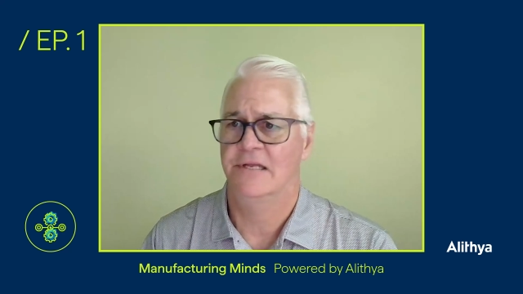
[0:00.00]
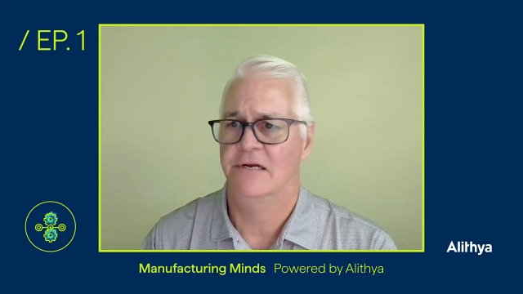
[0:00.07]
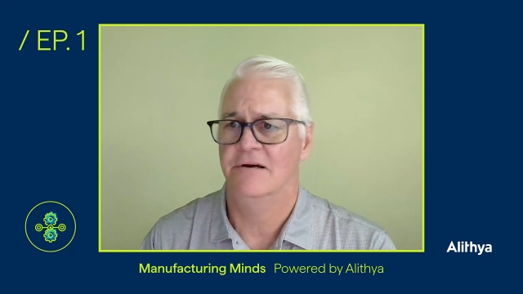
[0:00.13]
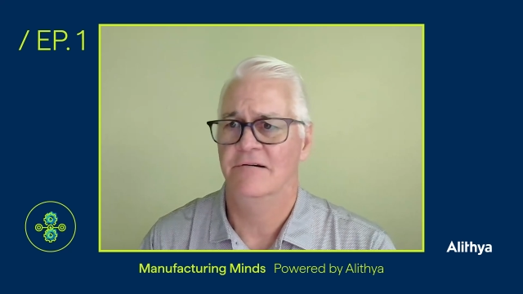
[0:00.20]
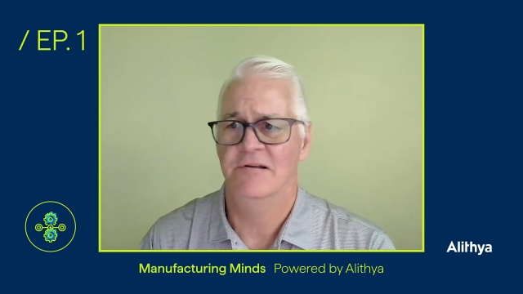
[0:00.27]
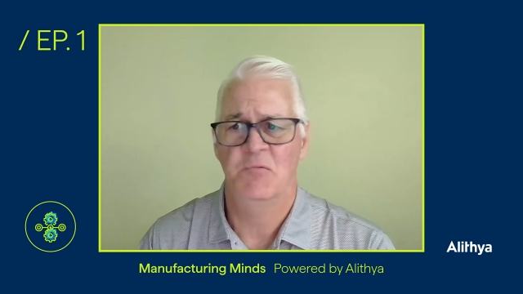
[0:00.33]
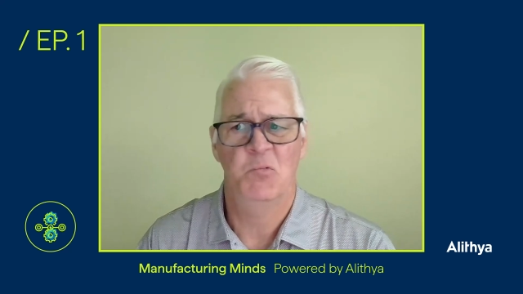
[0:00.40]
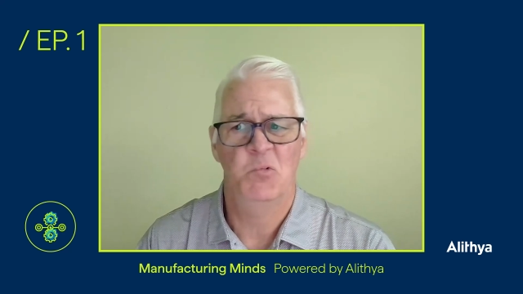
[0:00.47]
that
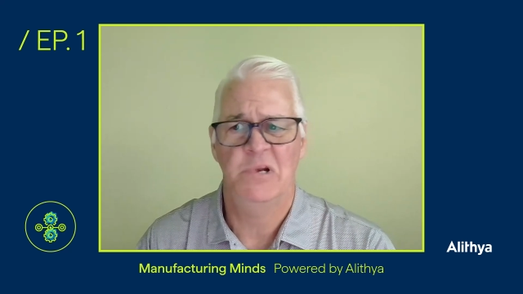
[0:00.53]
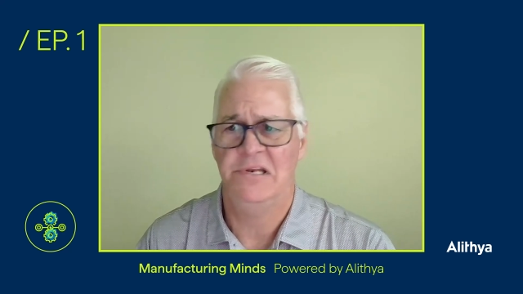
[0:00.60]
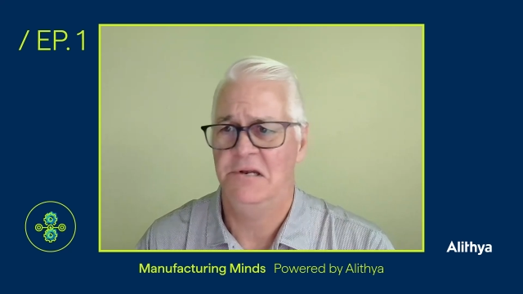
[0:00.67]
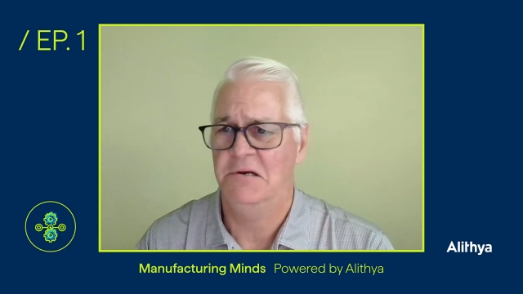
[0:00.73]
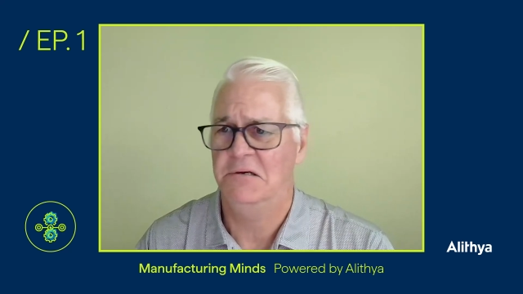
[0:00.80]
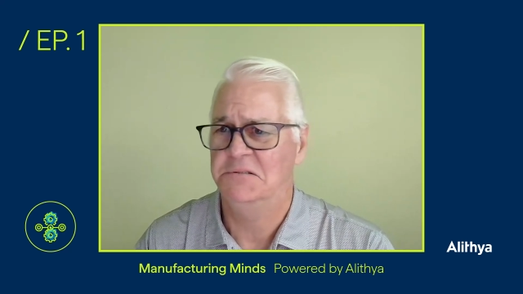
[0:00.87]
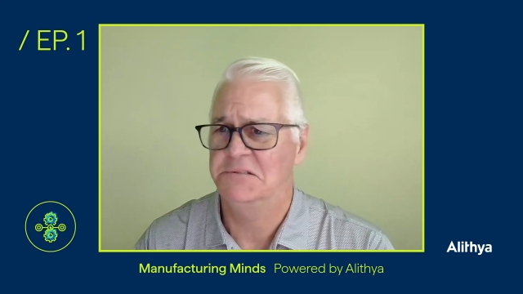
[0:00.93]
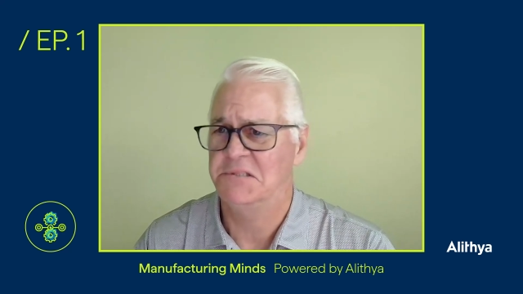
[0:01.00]
are in
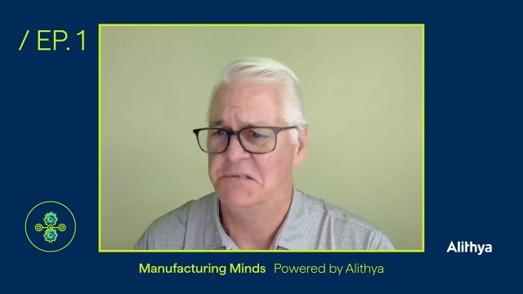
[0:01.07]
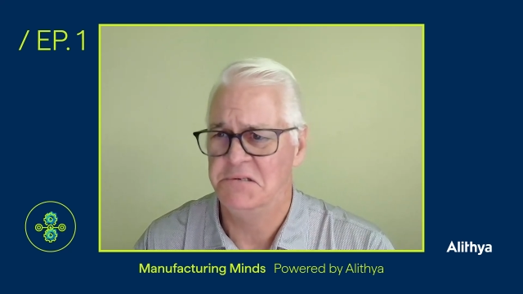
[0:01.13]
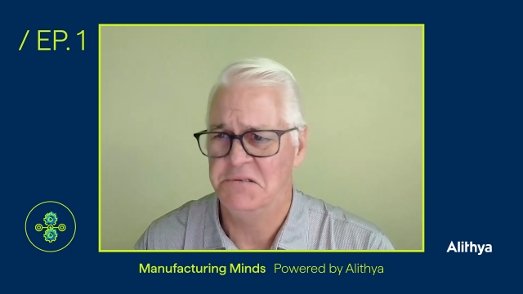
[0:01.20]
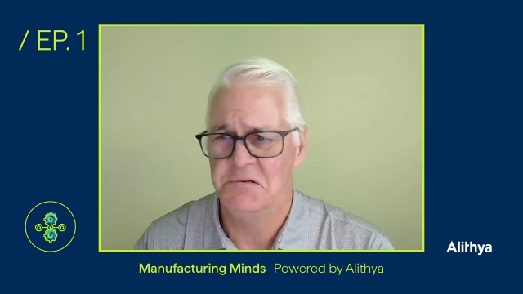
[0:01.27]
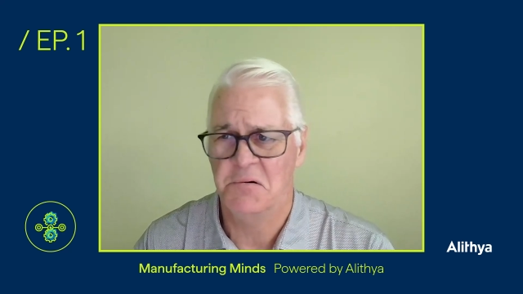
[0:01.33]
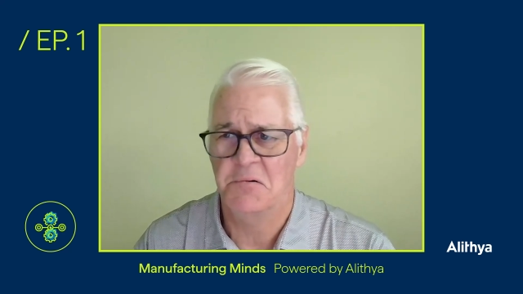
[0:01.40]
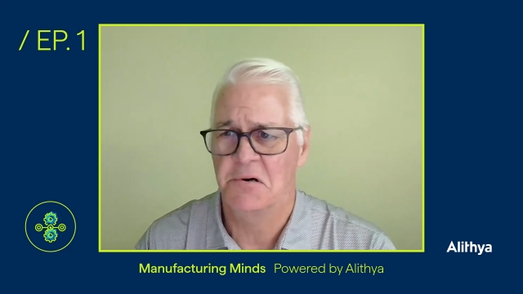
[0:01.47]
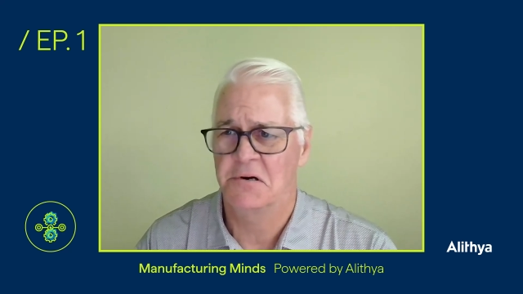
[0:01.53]
windows and
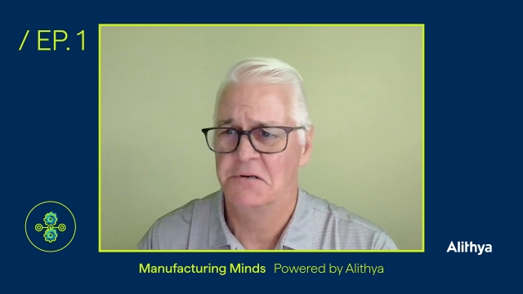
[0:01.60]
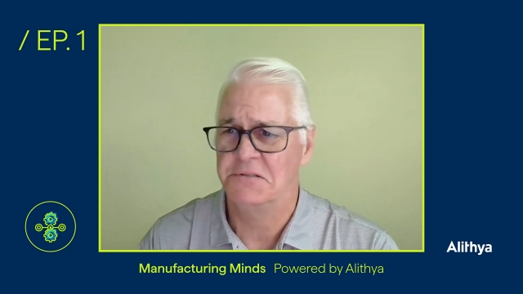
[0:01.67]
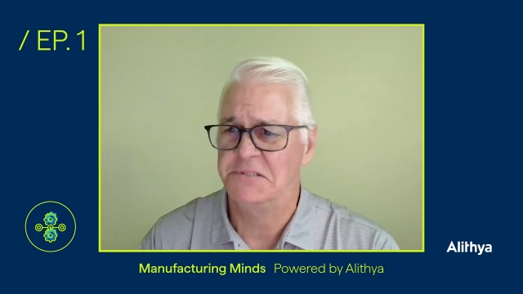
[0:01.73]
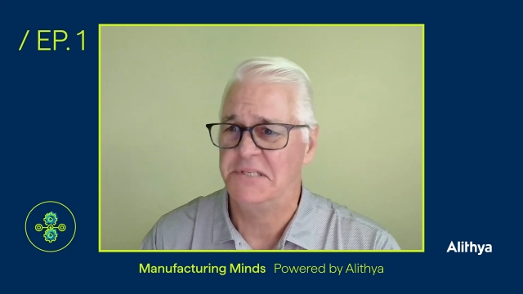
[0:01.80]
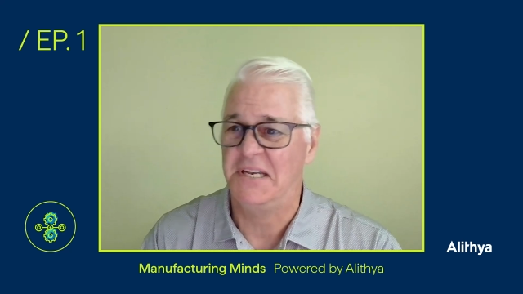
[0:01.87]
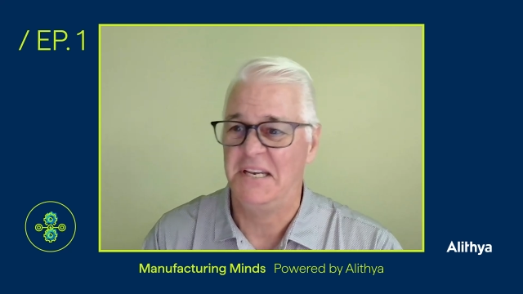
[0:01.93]
doors,